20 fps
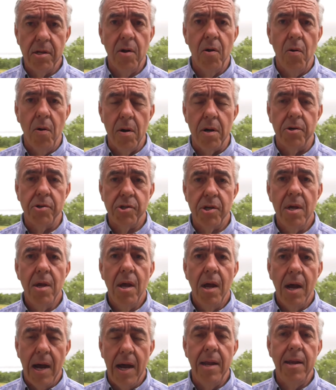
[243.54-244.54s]
of course,
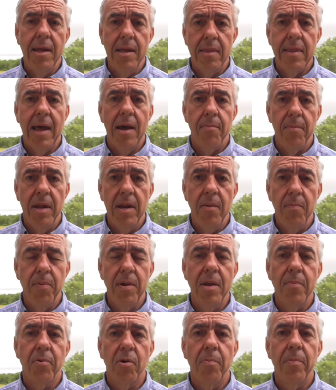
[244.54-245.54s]
I need that many
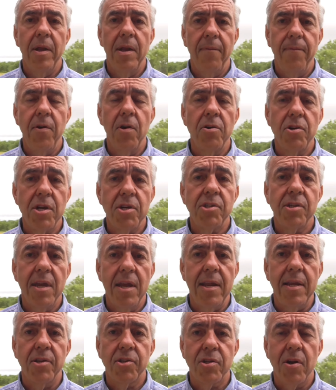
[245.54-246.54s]
people. But if you're just
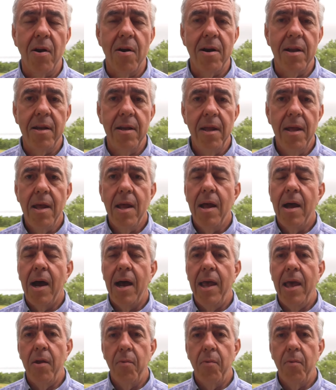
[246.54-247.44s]
getting started, I